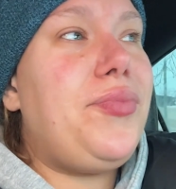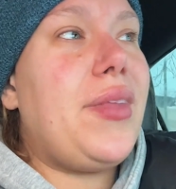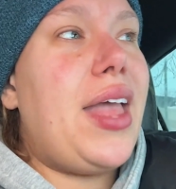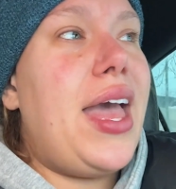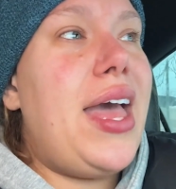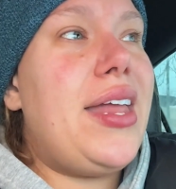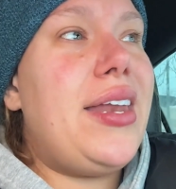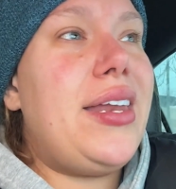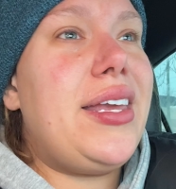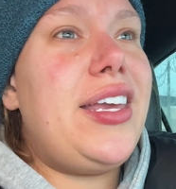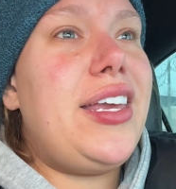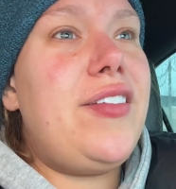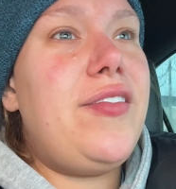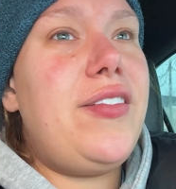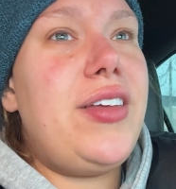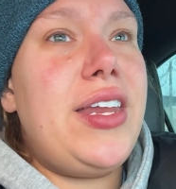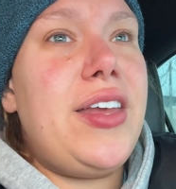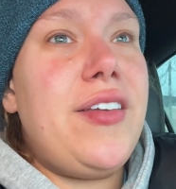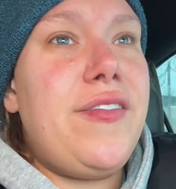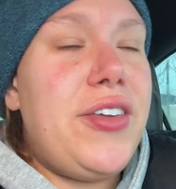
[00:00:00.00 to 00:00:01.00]
And
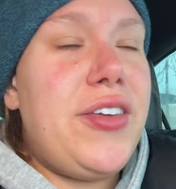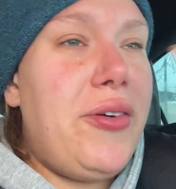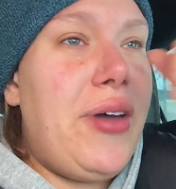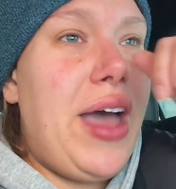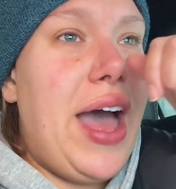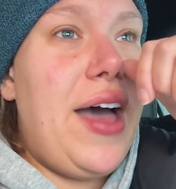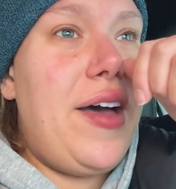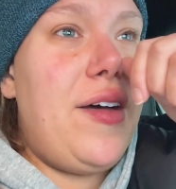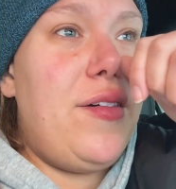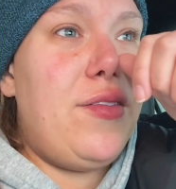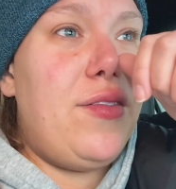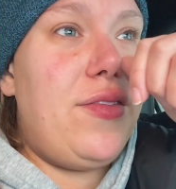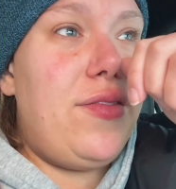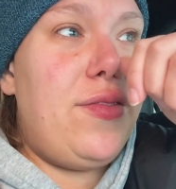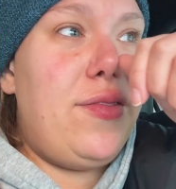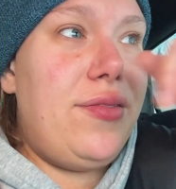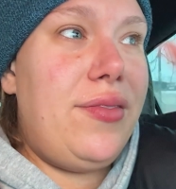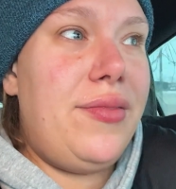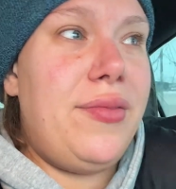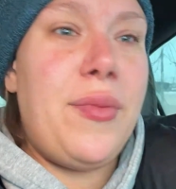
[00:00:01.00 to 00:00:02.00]
even if you
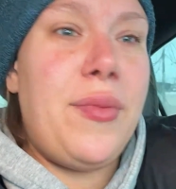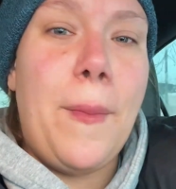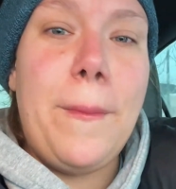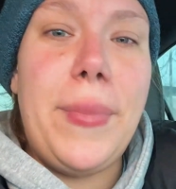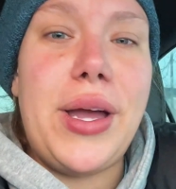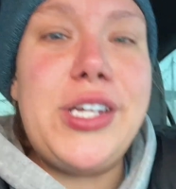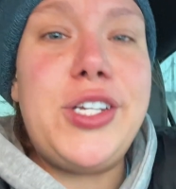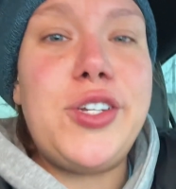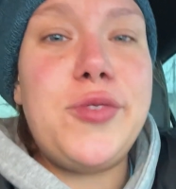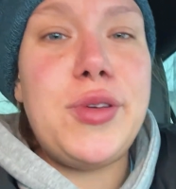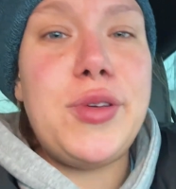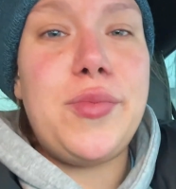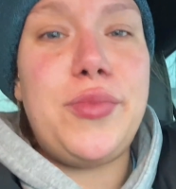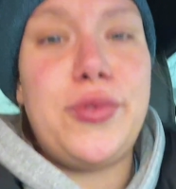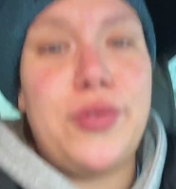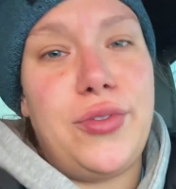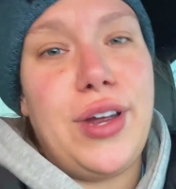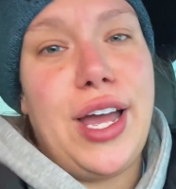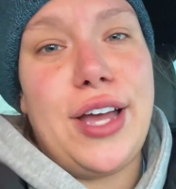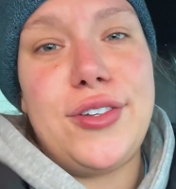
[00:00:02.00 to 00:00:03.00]
have a bunch of
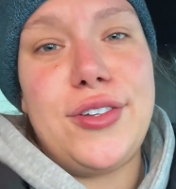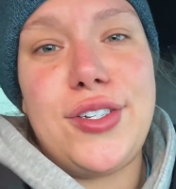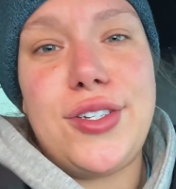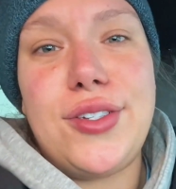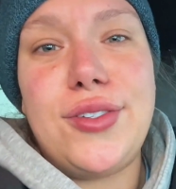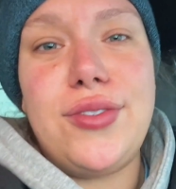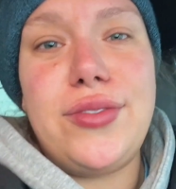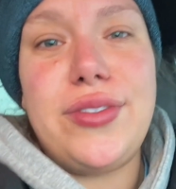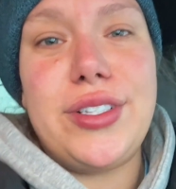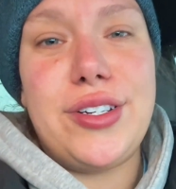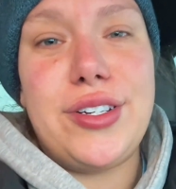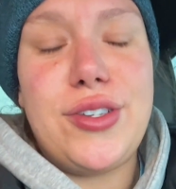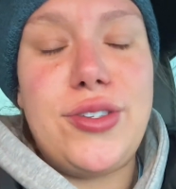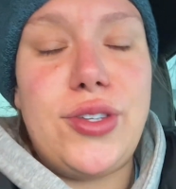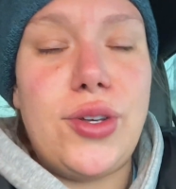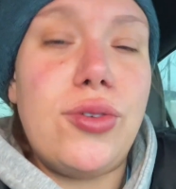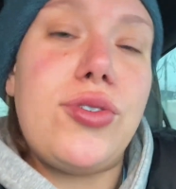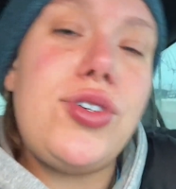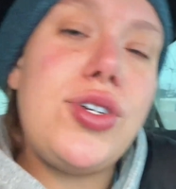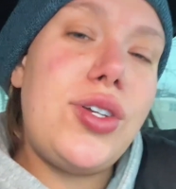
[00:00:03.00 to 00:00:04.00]
people around you and you're
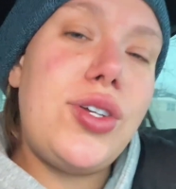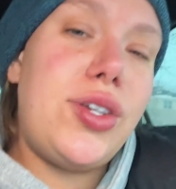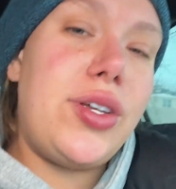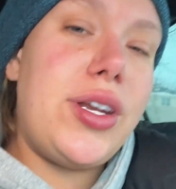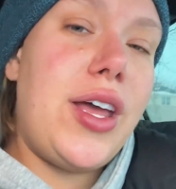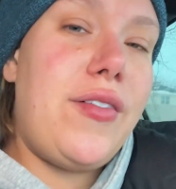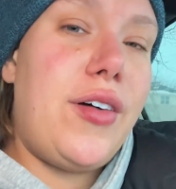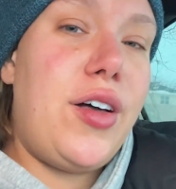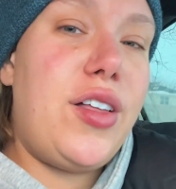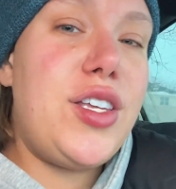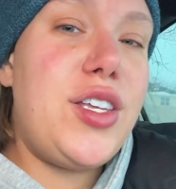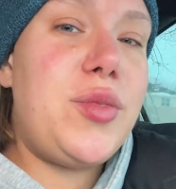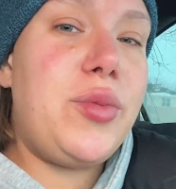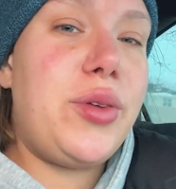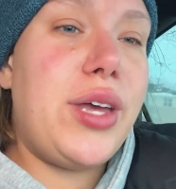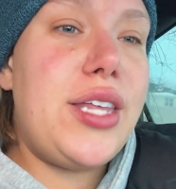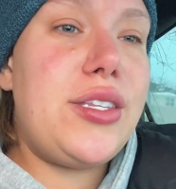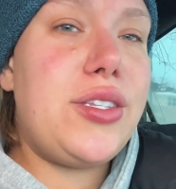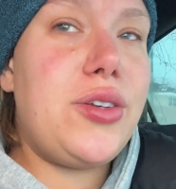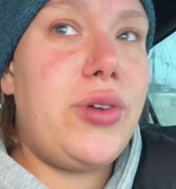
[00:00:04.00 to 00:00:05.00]
social and have all these
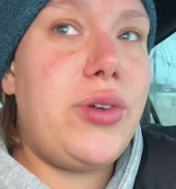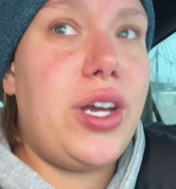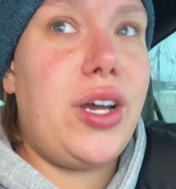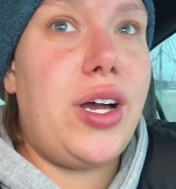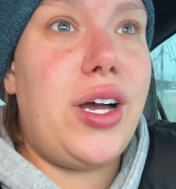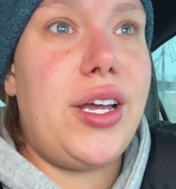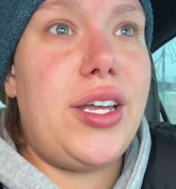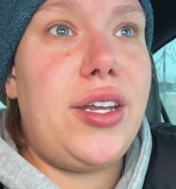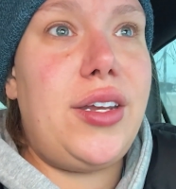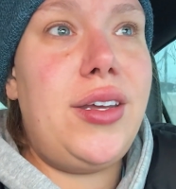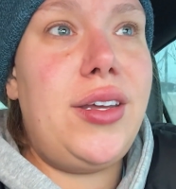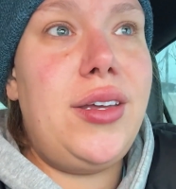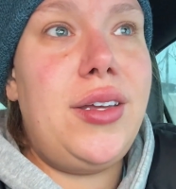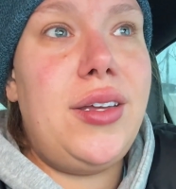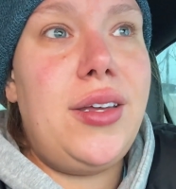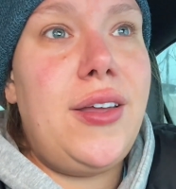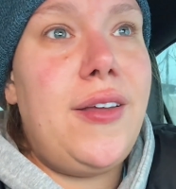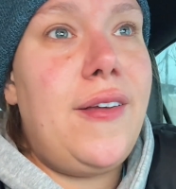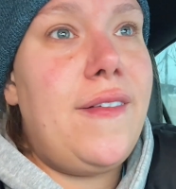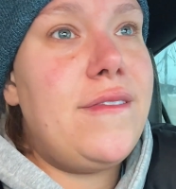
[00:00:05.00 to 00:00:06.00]
plans going on,
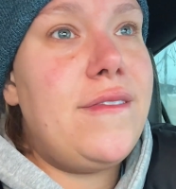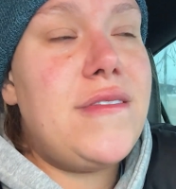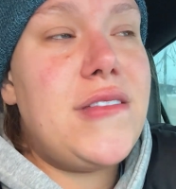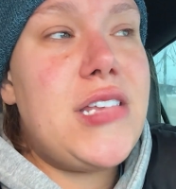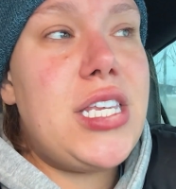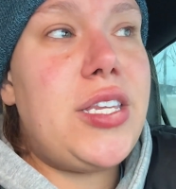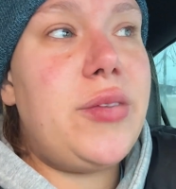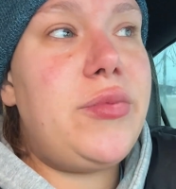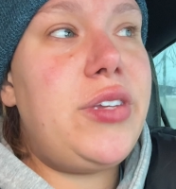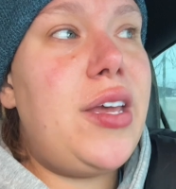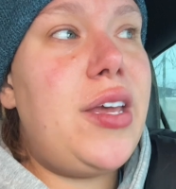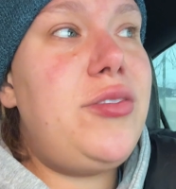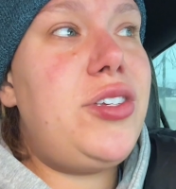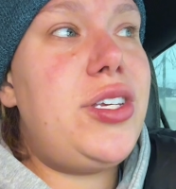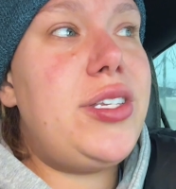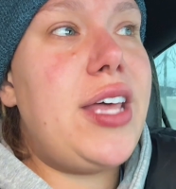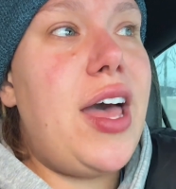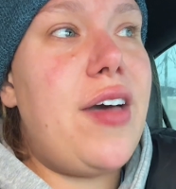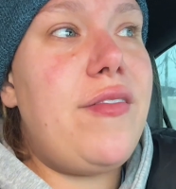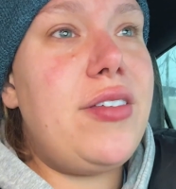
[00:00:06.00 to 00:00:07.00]
sometimes
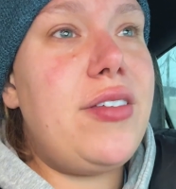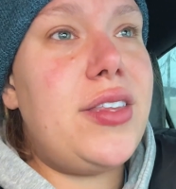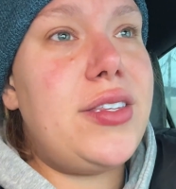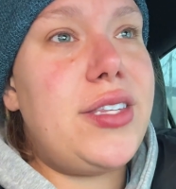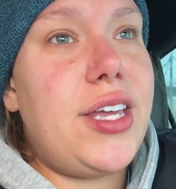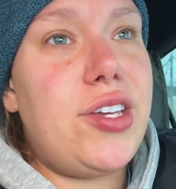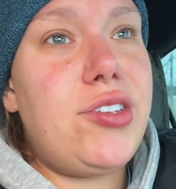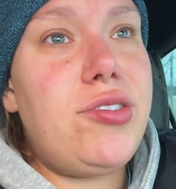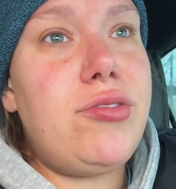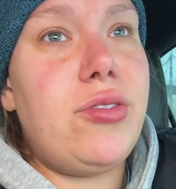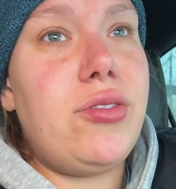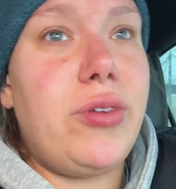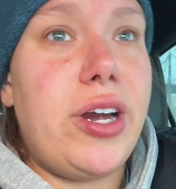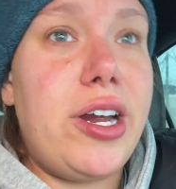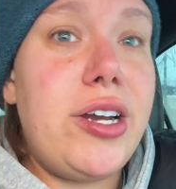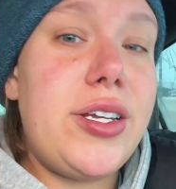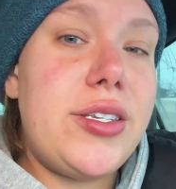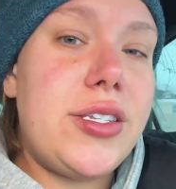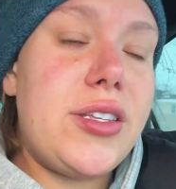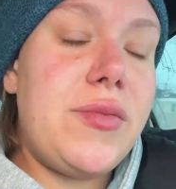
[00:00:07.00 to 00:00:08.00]
just having this extra
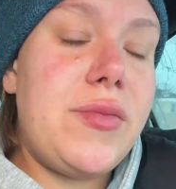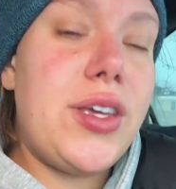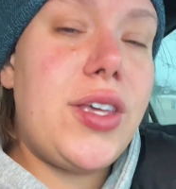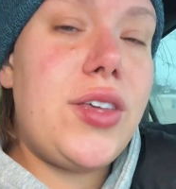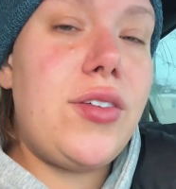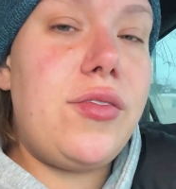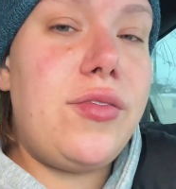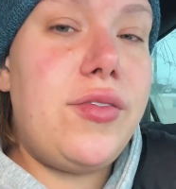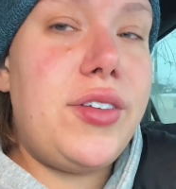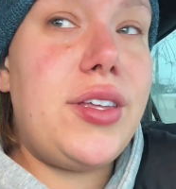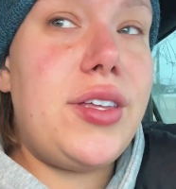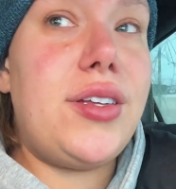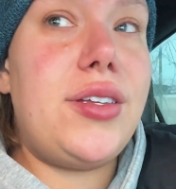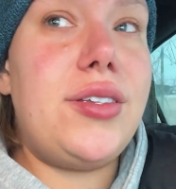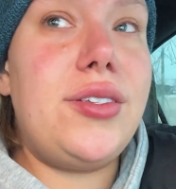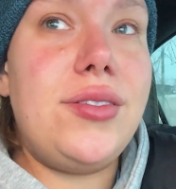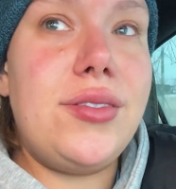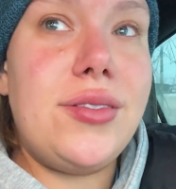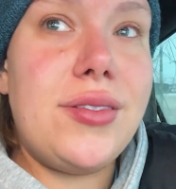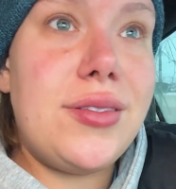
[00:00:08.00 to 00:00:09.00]
awareness can make you
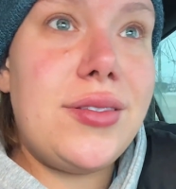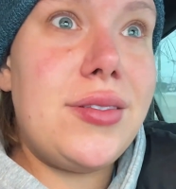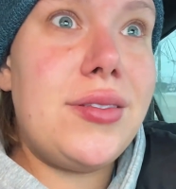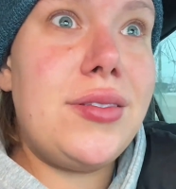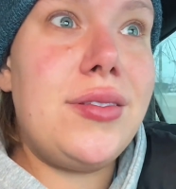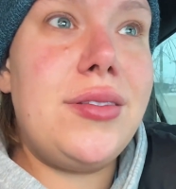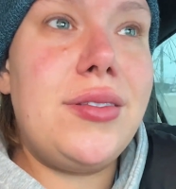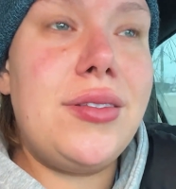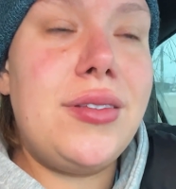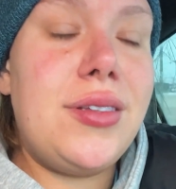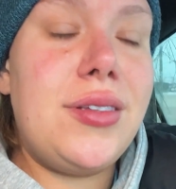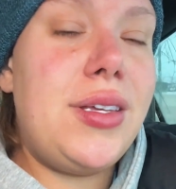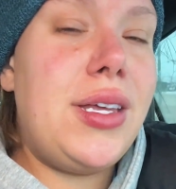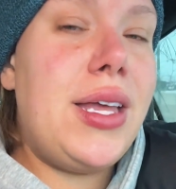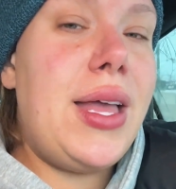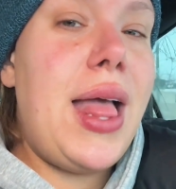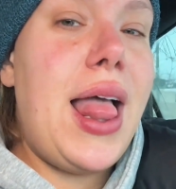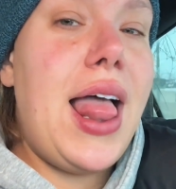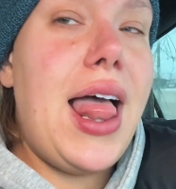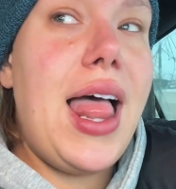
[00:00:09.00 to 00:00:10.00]
feel
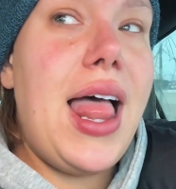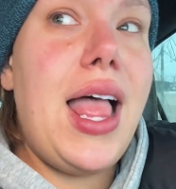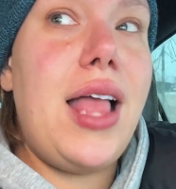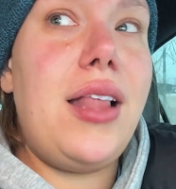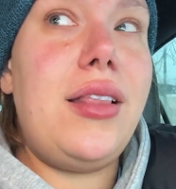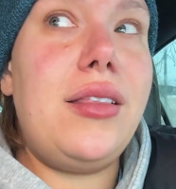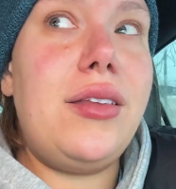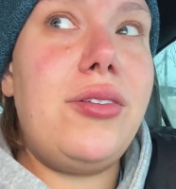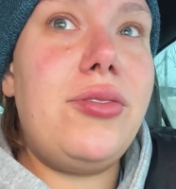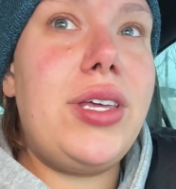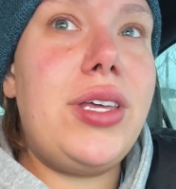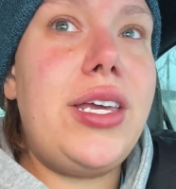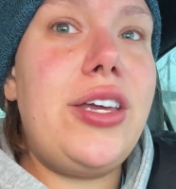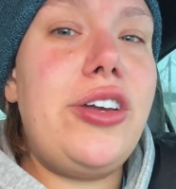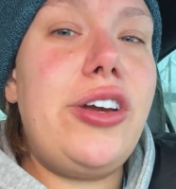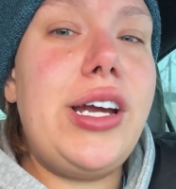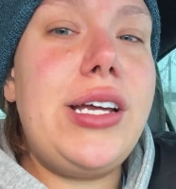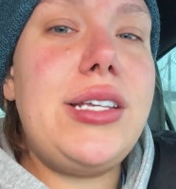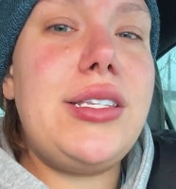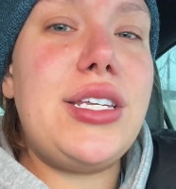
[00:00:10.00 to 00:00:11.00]
low-key
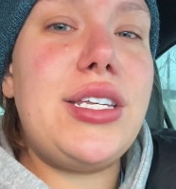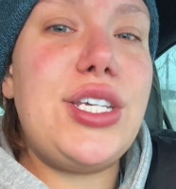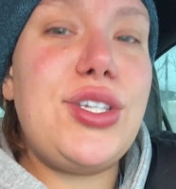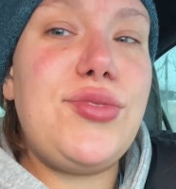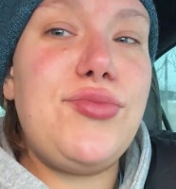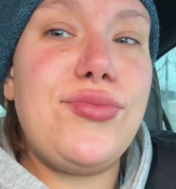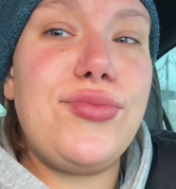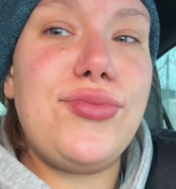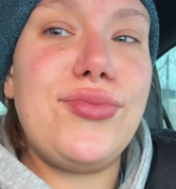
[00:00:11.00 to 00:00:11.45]
crazy.